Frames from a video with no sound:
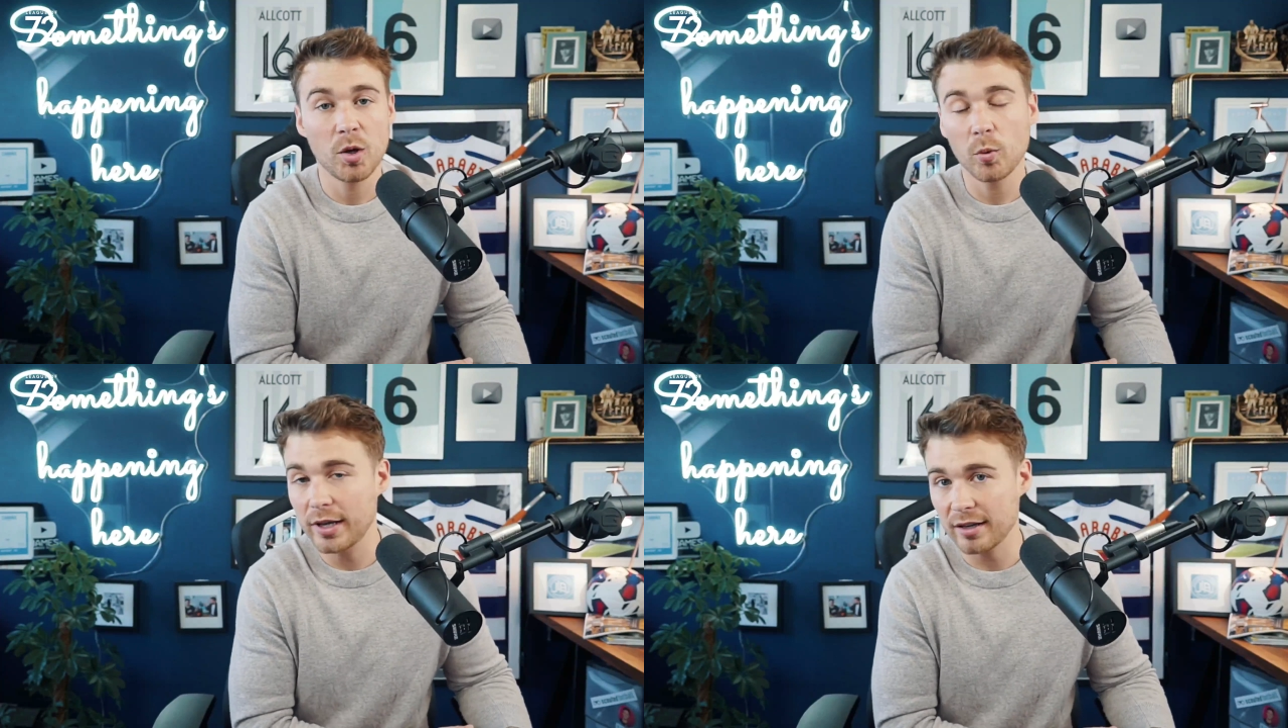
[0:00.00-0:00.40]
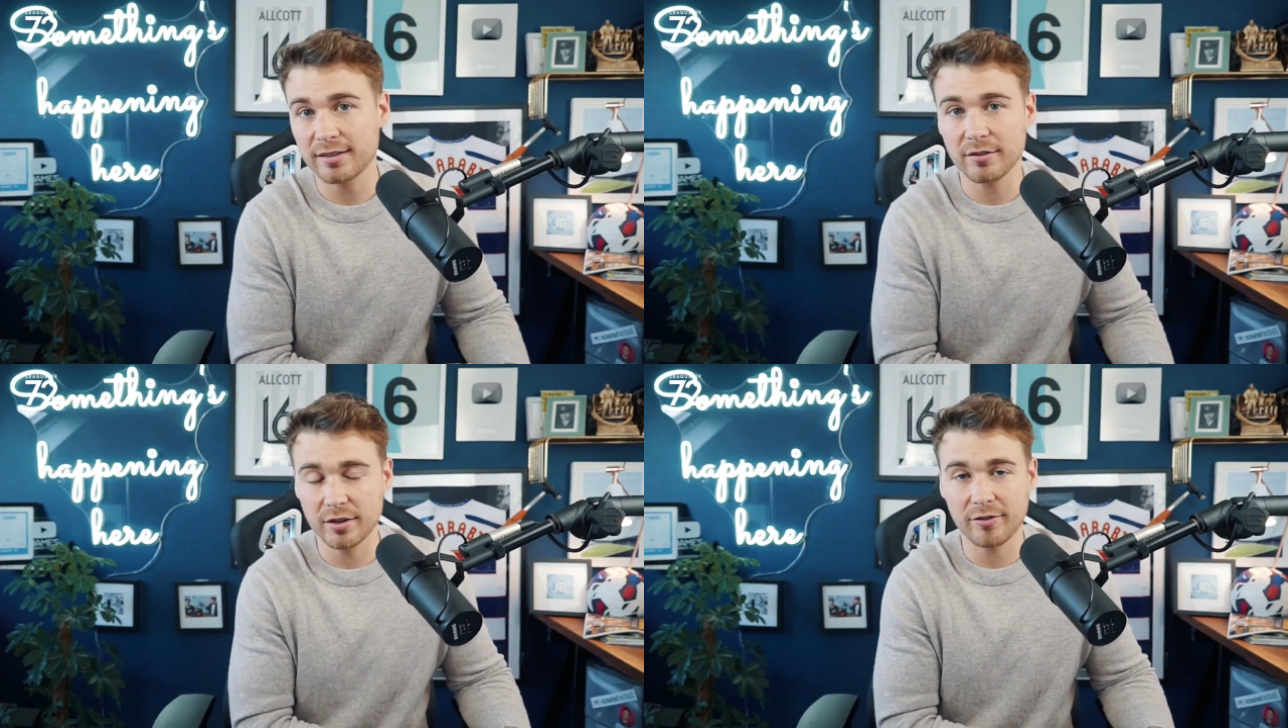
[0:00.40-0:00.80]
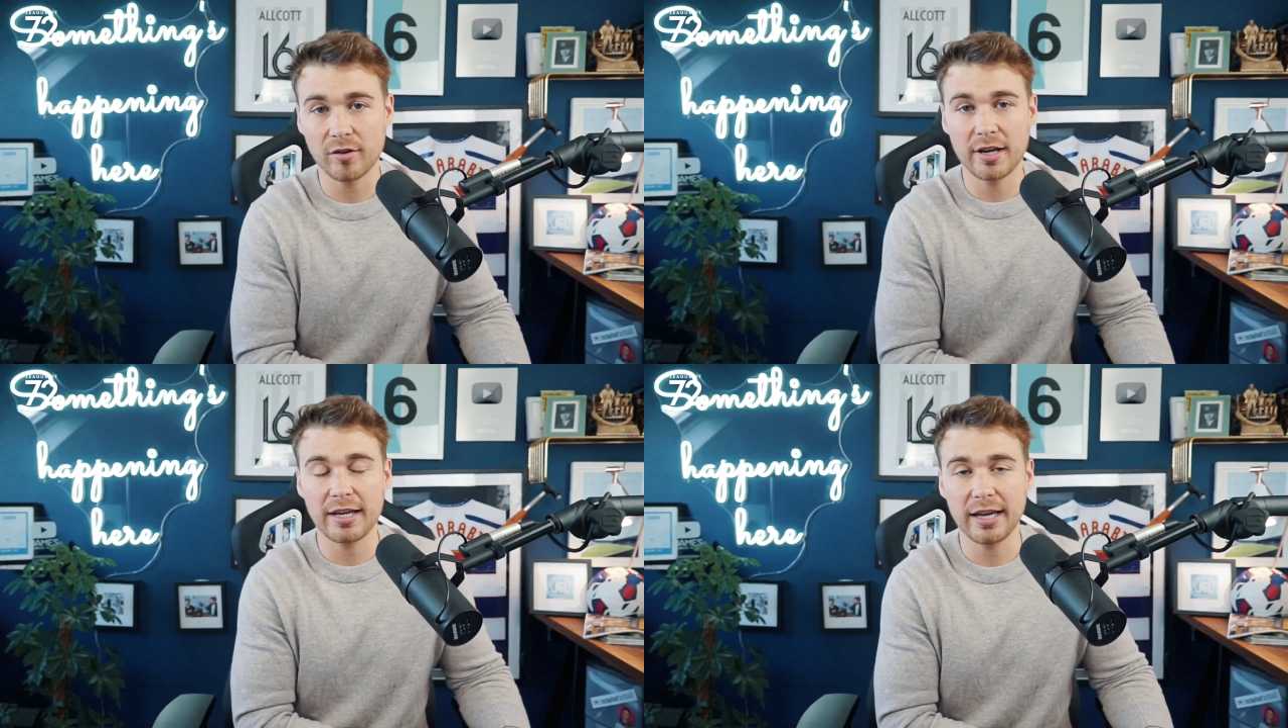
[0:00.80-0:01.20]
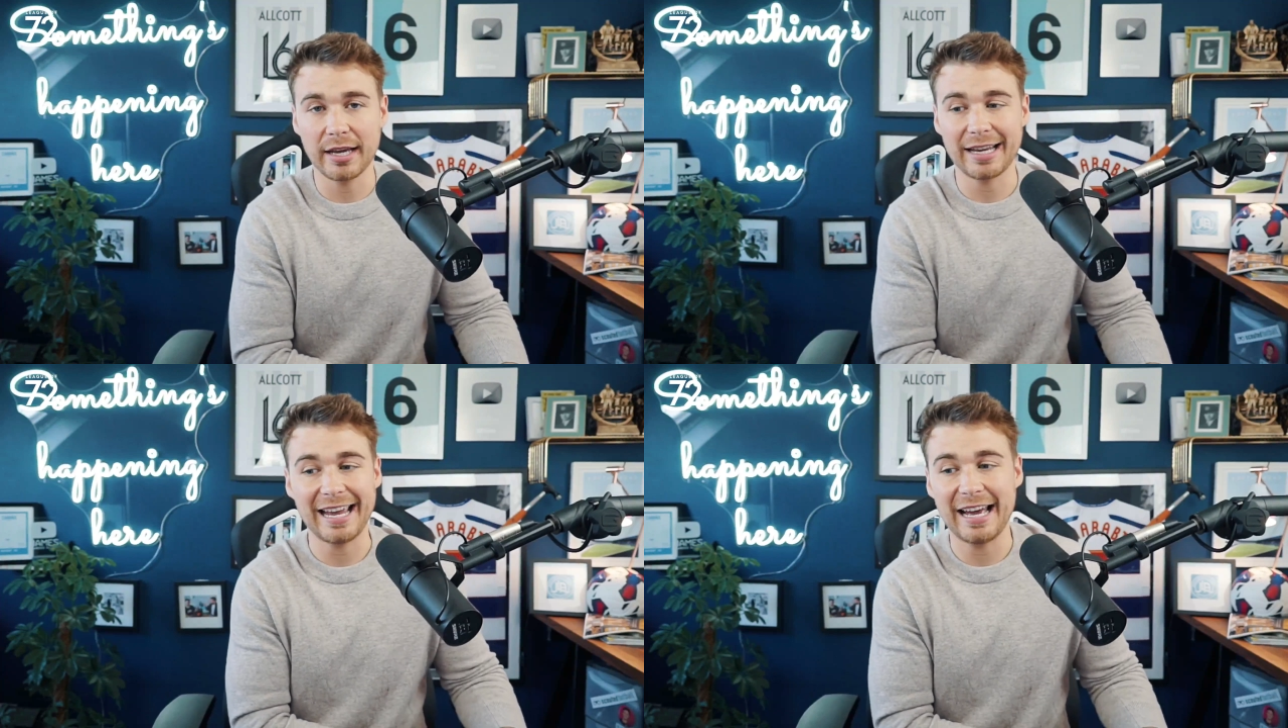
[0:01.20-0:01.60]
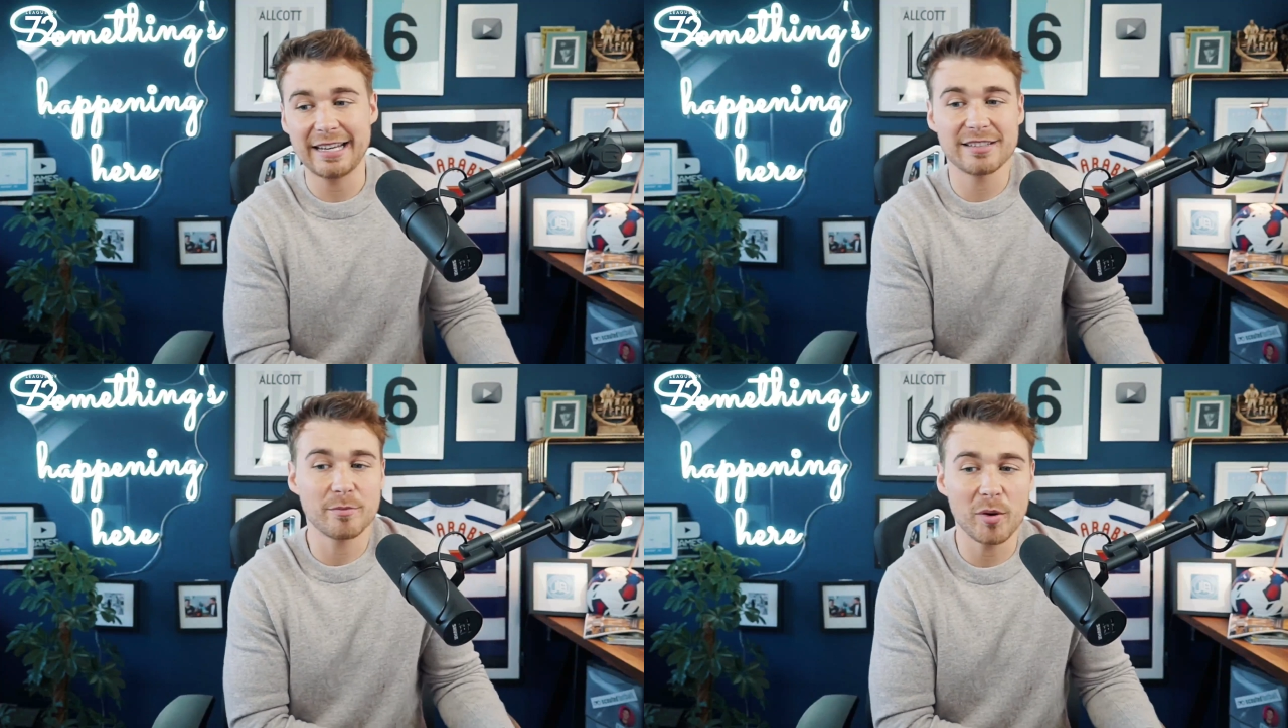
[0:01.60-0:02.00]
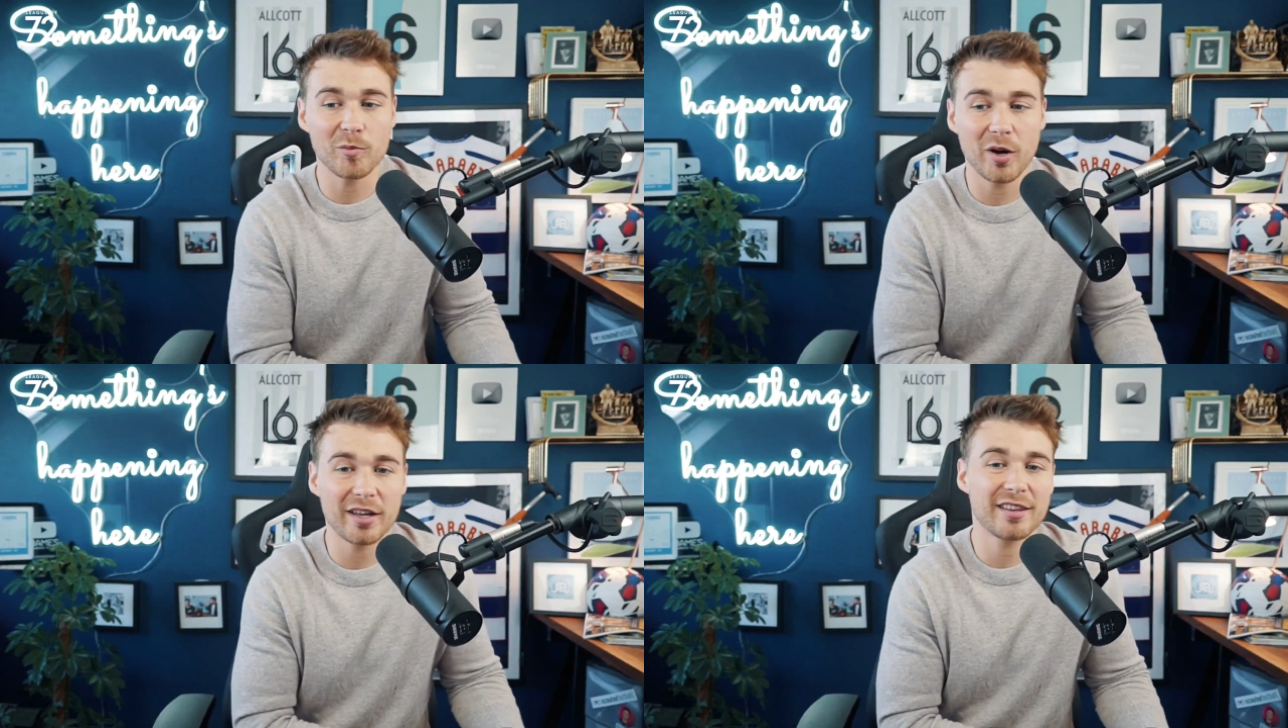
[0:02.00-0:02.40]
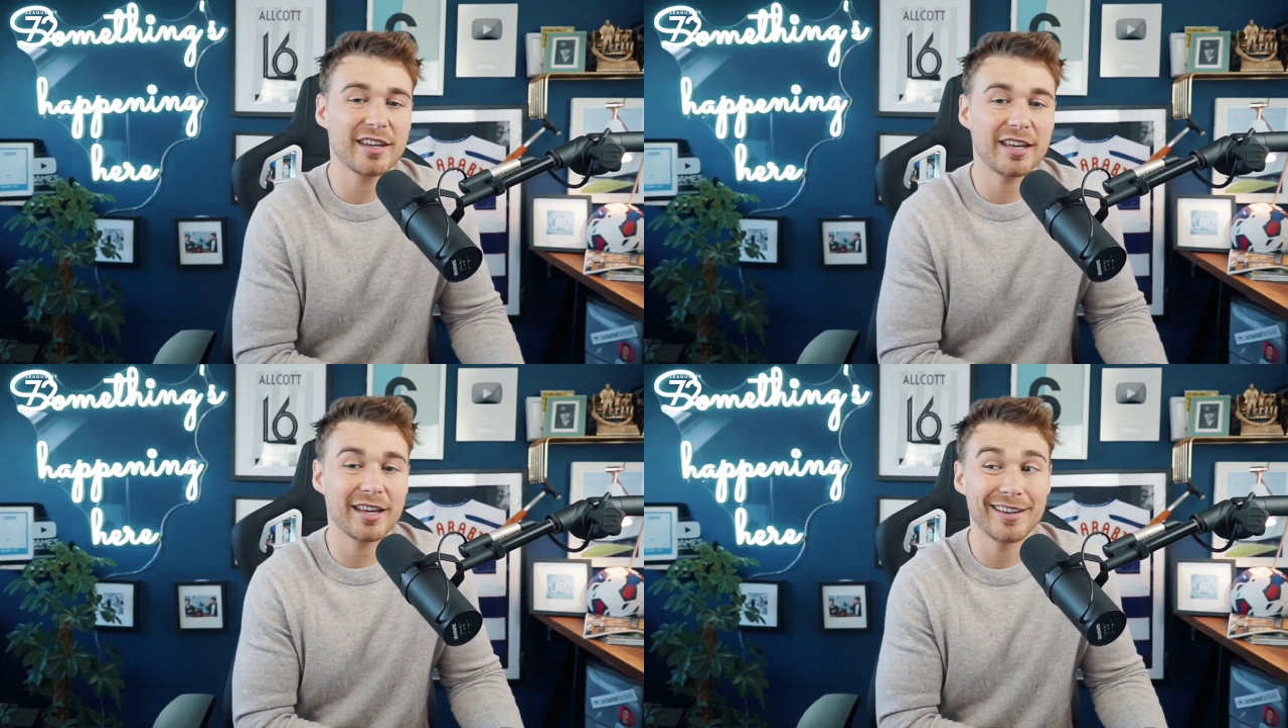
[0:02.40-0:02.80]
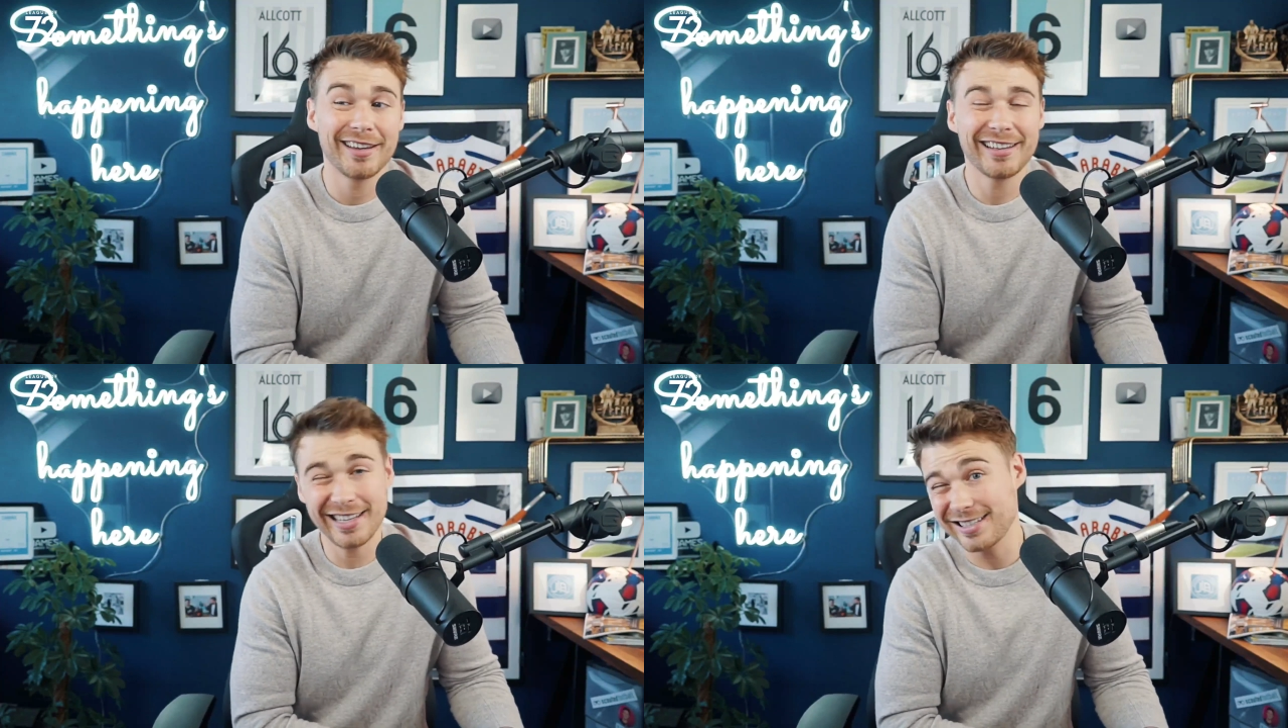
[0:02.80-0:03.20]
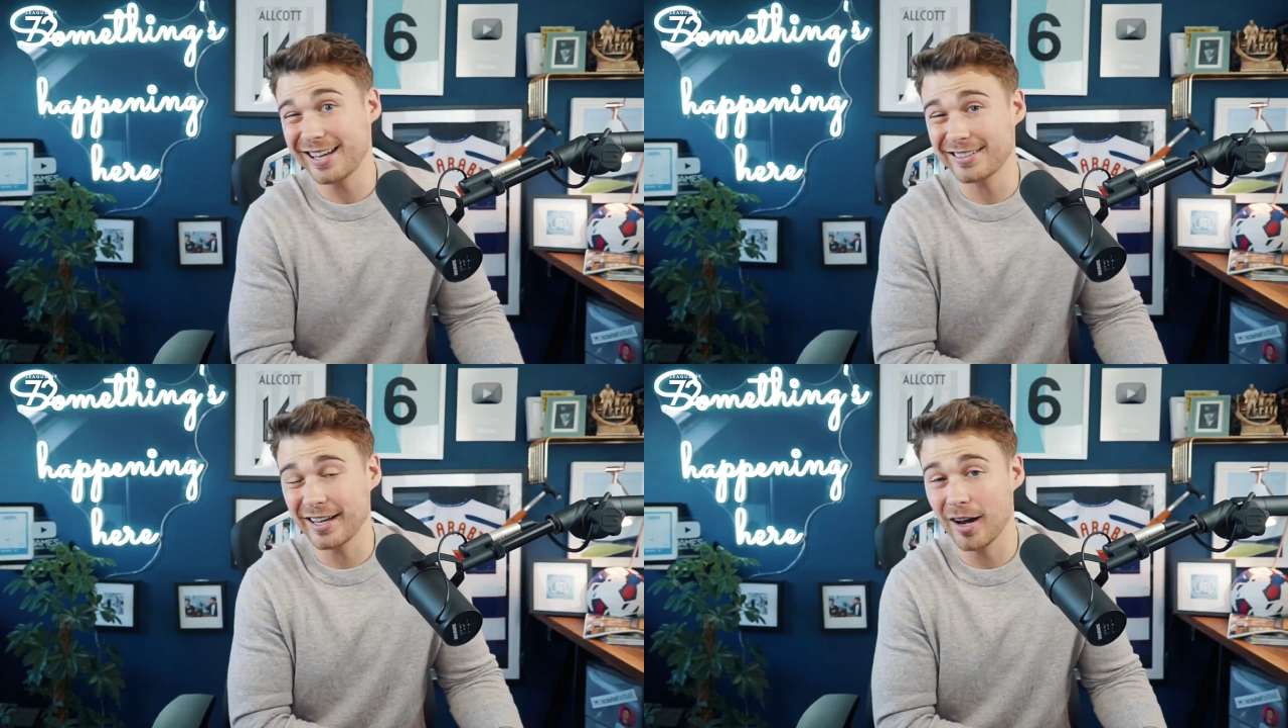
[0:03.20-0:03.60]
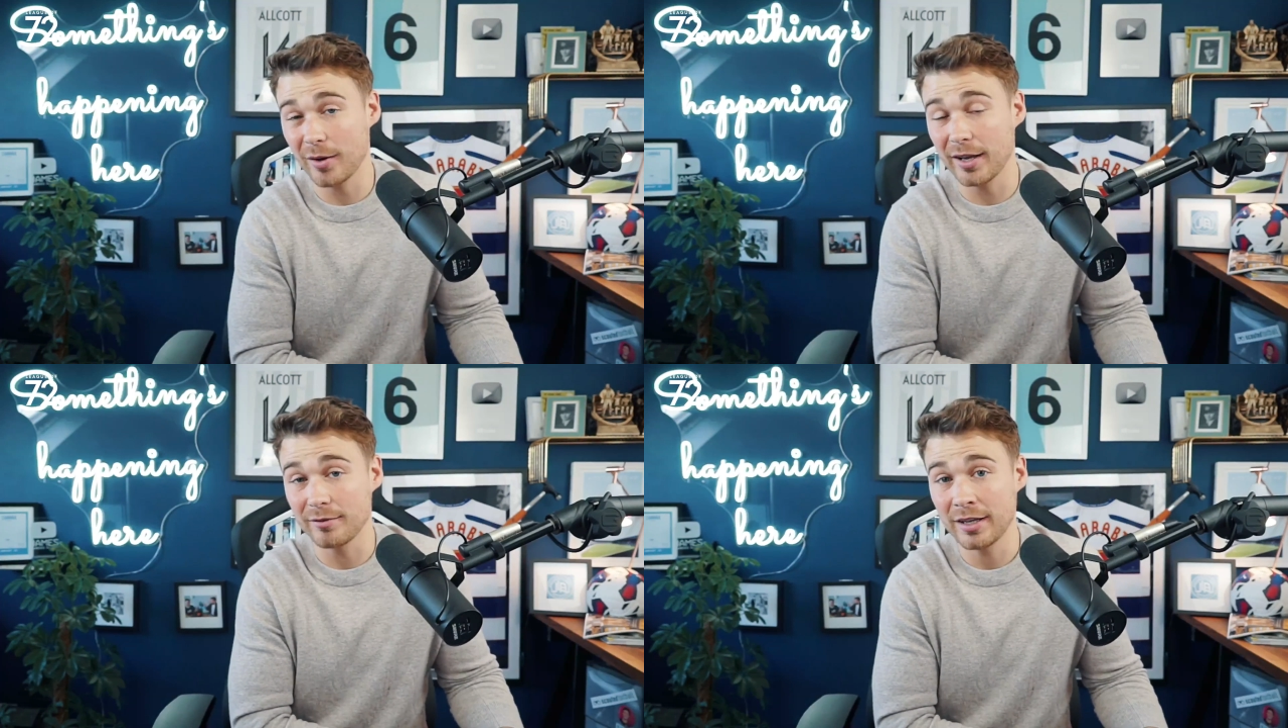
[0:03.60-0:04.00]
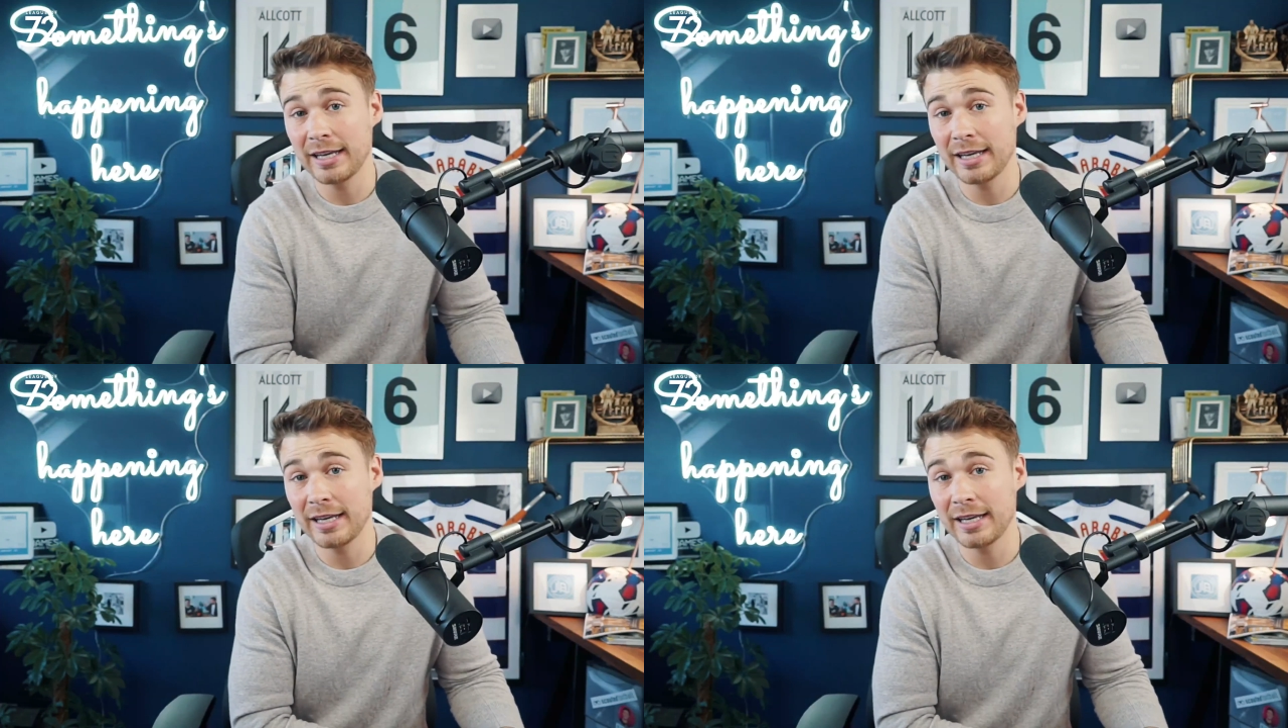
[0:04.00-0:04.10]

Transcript: we get ourselves a free kick, and it's a moment where you're thinking, this has to go in.